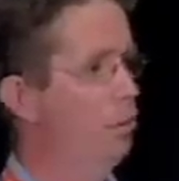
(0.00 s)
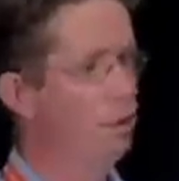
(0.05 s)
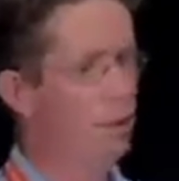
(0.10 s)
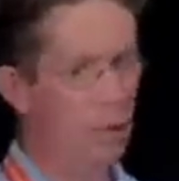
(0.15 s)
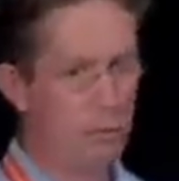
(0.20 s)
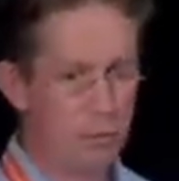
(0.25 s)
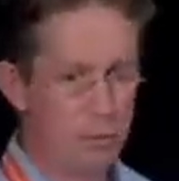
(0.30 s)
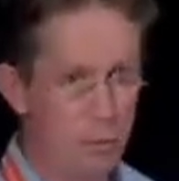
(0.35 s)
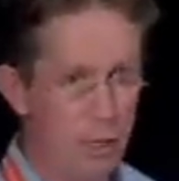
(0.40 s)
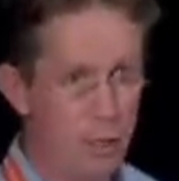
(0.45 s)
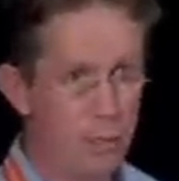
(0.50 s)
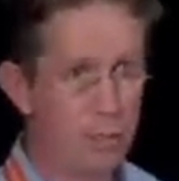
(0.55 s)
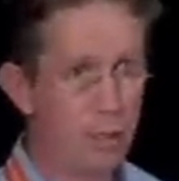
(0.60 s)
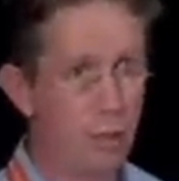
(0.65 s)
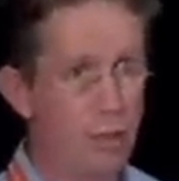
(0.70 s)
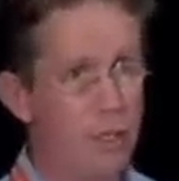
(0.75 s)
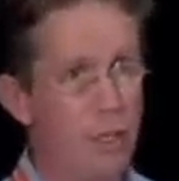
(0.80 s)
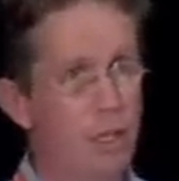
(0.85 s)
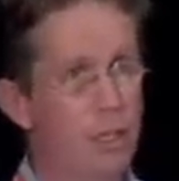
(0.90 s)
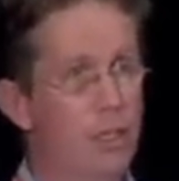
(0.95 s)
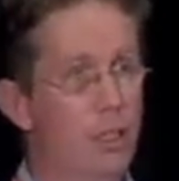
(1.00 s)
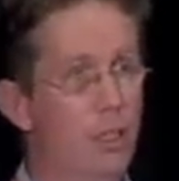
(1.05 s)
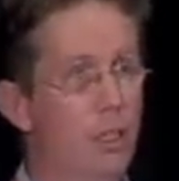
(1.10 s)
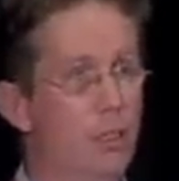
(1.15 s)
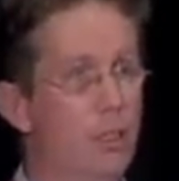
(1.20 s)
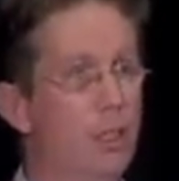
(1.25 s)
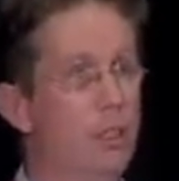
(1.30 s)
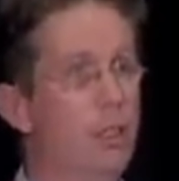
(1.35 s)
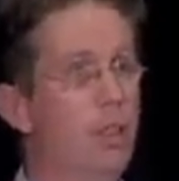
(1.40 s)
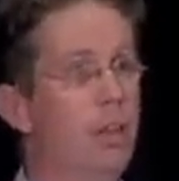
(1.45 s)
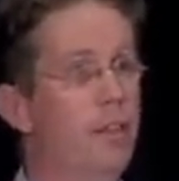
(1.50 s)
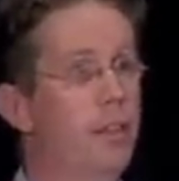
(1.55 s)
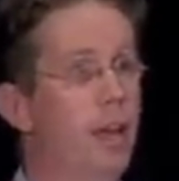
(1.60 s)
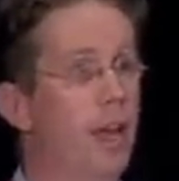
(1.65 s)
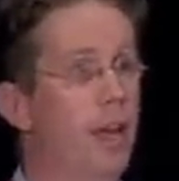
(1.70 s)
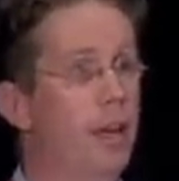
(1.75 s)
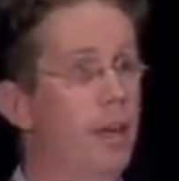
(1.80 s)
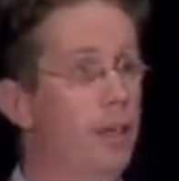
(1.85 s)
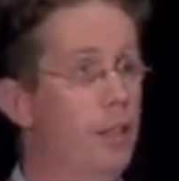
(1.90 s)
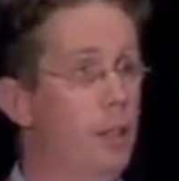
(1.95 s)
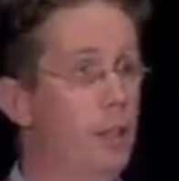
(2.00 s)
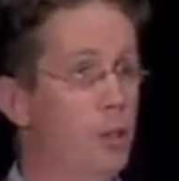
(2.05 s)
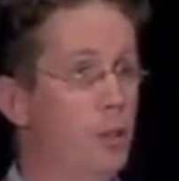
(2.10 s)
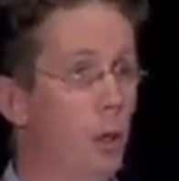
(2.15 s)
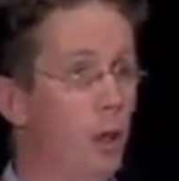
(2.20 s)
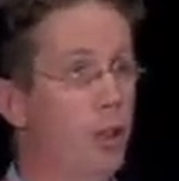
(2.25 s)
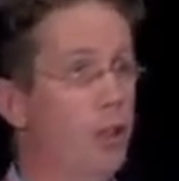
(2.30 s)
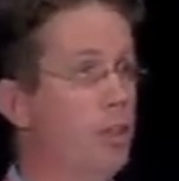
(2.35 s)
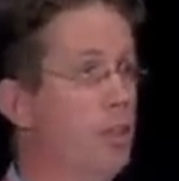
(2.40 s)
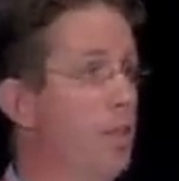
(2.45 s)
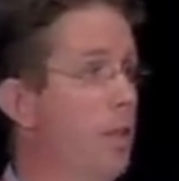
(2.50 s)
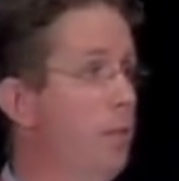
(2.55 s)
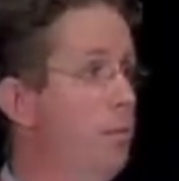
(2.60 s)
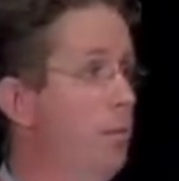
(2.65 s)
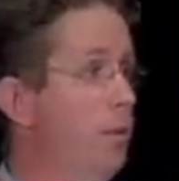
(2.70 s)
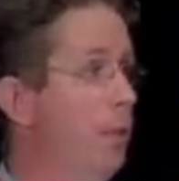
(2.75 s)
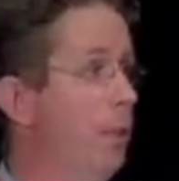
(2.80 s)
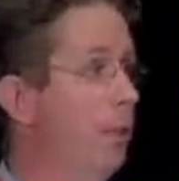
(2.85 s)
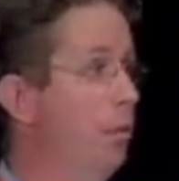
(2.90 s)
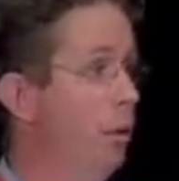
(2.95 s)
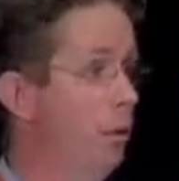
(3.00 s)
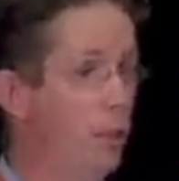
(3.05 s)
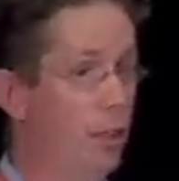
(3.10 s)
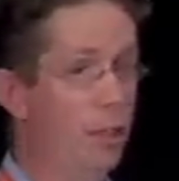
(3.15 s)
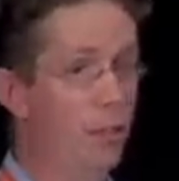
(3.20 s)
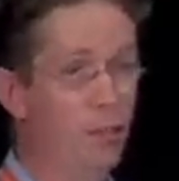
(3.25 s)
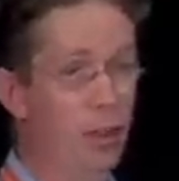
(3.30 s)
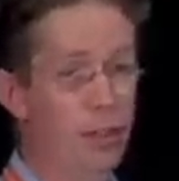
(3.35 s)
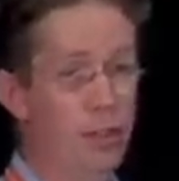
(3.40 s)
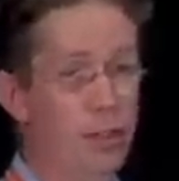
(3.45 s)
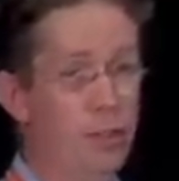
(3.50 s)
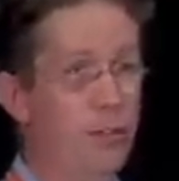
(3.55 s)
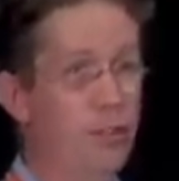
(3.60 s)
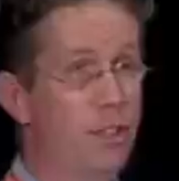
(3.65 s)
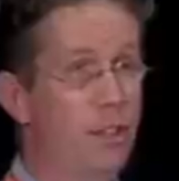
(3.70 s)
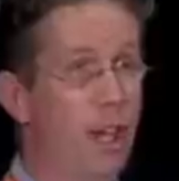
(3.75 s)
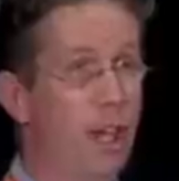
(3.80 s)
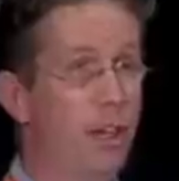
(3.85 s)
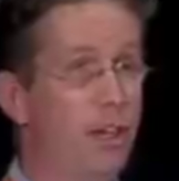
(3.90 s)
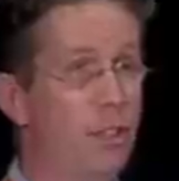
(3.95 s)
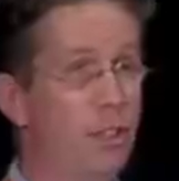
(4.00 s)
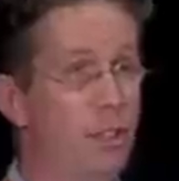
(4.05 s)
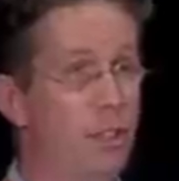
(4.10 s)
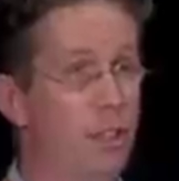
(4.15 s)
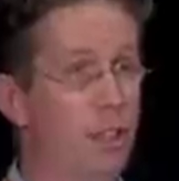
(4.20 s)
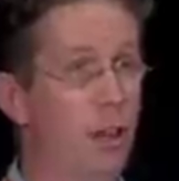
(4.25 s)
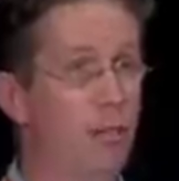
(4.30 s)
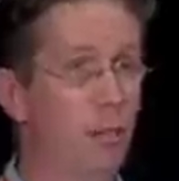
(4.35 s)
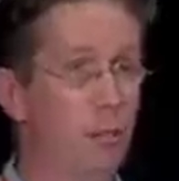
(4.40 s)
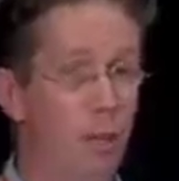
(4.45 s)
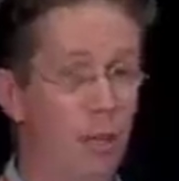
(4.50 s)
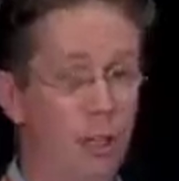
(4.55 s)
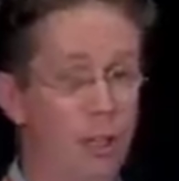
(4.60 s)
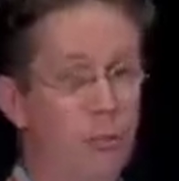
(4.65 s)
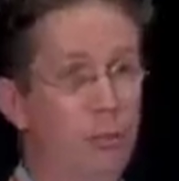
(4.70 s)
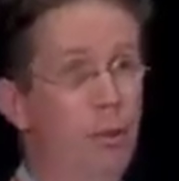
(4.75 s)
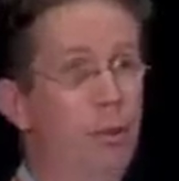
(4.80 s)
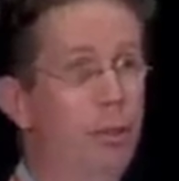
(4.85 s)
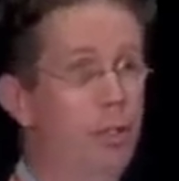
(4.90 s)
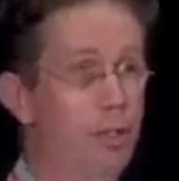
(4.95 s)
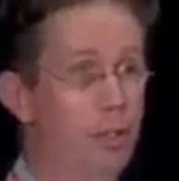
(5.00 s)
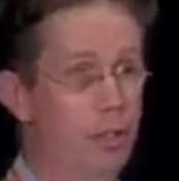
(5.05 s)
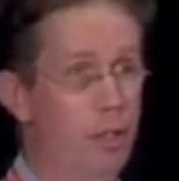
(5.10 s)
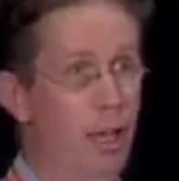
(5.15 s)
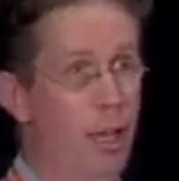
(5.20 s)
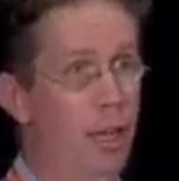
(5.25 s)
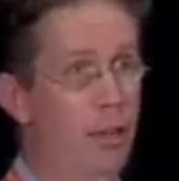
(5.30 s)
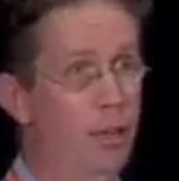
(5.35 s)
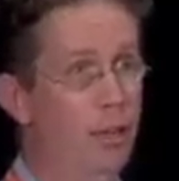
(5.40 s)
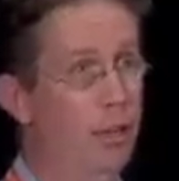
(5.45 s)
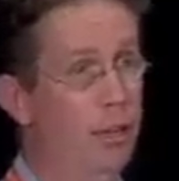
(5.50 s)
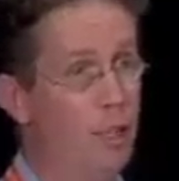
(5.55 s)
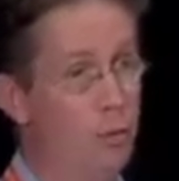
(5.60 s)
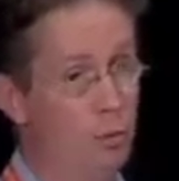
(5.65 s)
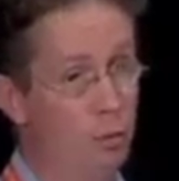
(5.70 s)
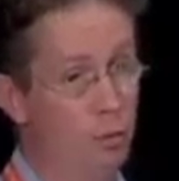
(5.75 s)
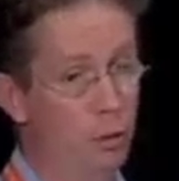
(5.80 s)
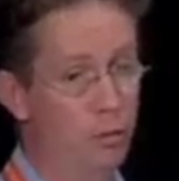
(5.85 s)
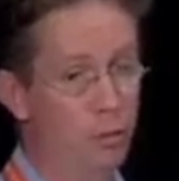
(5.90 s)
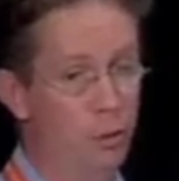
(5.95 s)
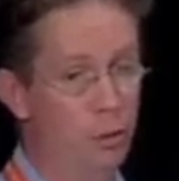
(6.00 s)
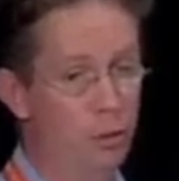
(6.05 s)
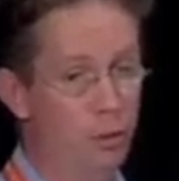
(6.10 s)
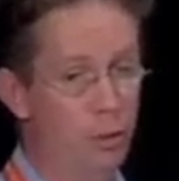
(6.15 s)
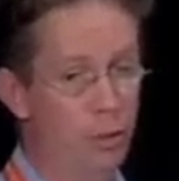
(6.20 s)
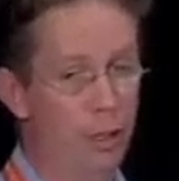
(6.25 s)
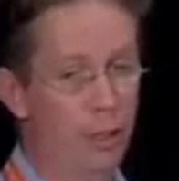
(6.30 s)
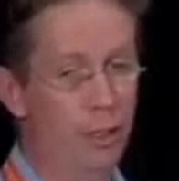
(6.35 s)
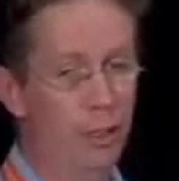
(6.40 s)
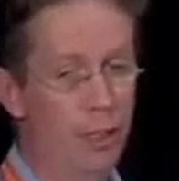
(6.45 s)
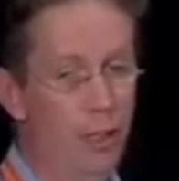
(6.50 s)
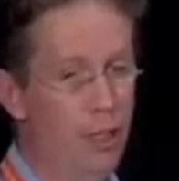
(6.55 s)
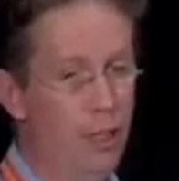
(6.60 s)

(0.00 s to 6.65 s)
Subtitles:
claims-based processing, things like that. It's one and the same thing. One of the advantages of standards is everybody can build to the standard, and that's what we've been doing.